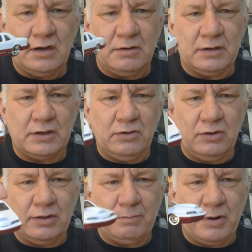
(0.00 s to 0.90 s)
I'm going to
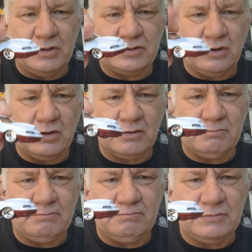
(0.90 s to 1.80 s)
call it the Pro Stock
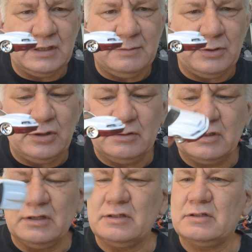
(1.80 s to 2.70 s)
T-Bird
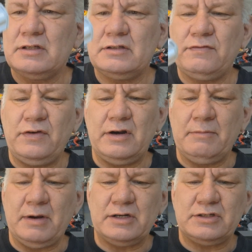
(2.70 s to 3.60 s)
because it's very
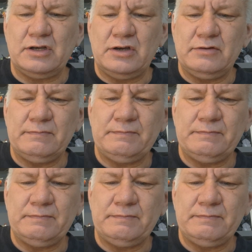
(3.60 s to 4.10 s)
much so.